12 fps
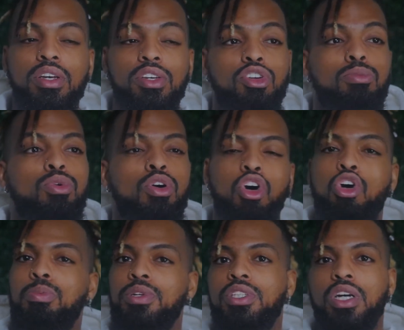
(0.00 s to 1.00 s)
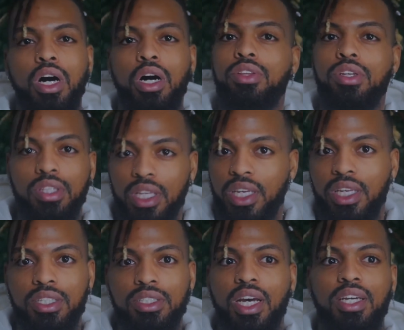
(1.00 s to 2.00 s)
you're more open to other
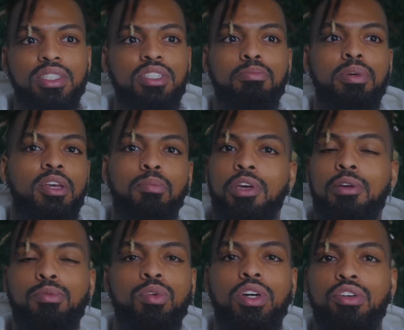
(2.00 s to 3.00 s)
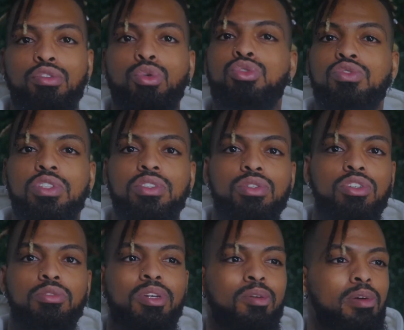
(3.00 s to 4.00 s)
things, like just meeting people in grocery
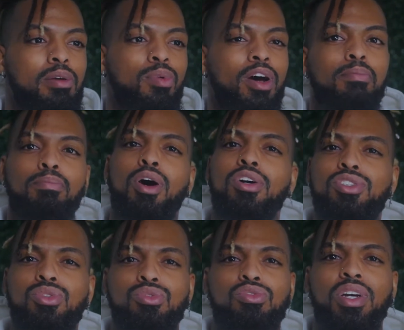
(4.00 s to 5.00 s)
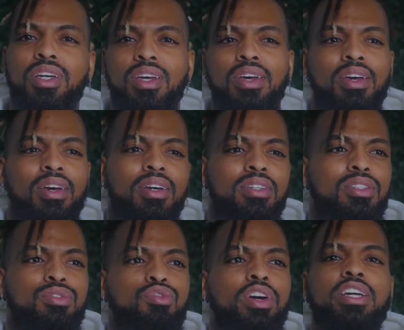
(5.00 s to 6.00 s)
stores, meeting people at Marshalls, right?
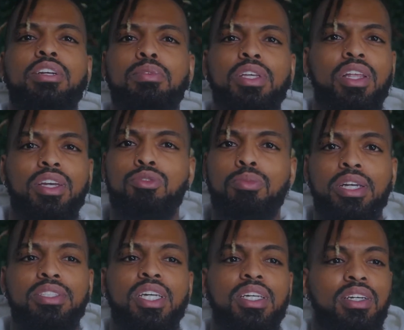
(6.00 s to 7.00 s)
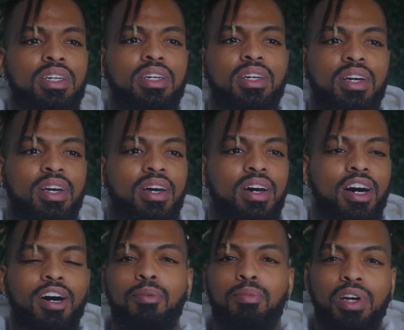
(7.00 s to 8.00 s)
Just randomly, like you might take a
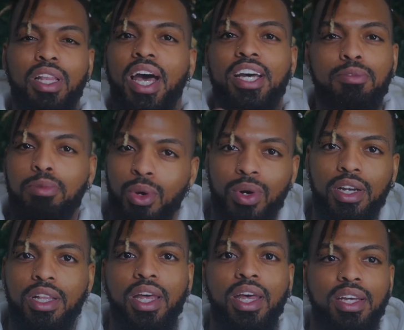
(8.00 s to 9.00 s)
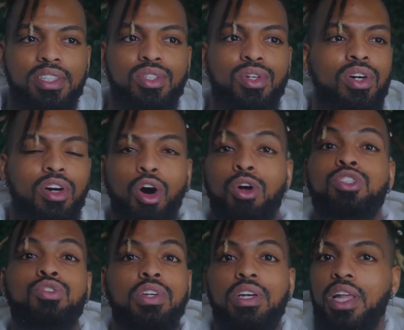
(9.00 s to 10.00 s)
glass blowing class or an
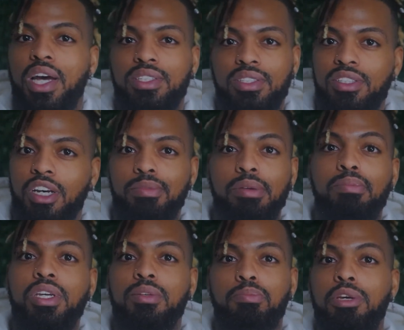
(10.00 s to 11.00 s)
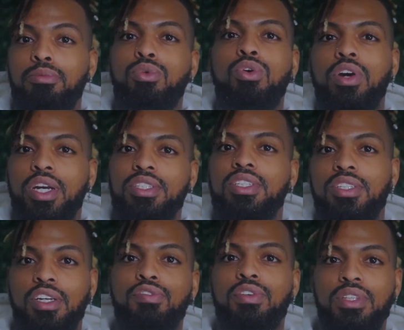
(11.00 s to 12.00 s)
archery class or something and meet people who are into
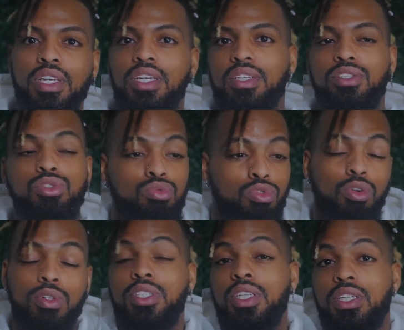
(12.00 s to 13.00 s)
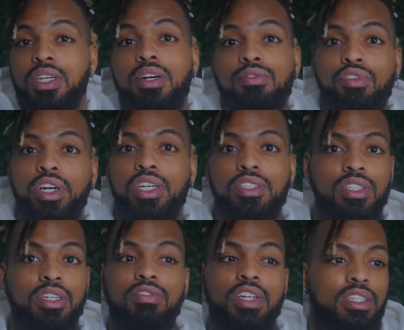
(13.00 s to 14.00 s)
different things. Shoot, going to the gun range,
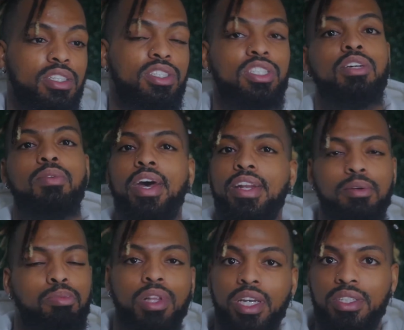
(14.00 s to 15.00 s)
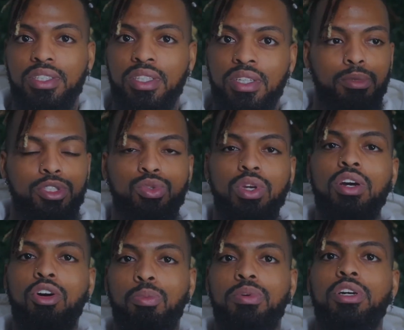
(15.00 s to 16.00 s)
even at the gym, any place, but you get
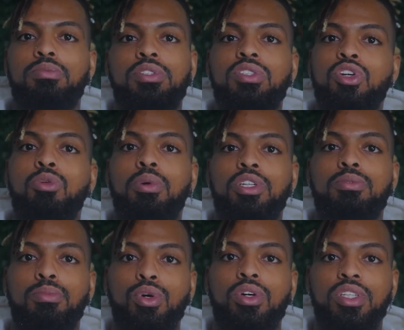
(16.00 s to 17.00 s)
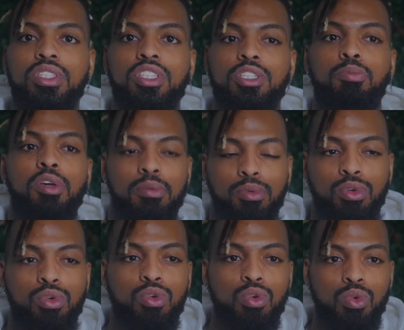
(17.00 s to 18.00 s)
opened up to so much more than just people
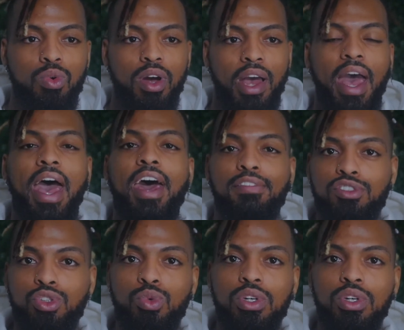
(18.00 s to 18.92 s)
who have to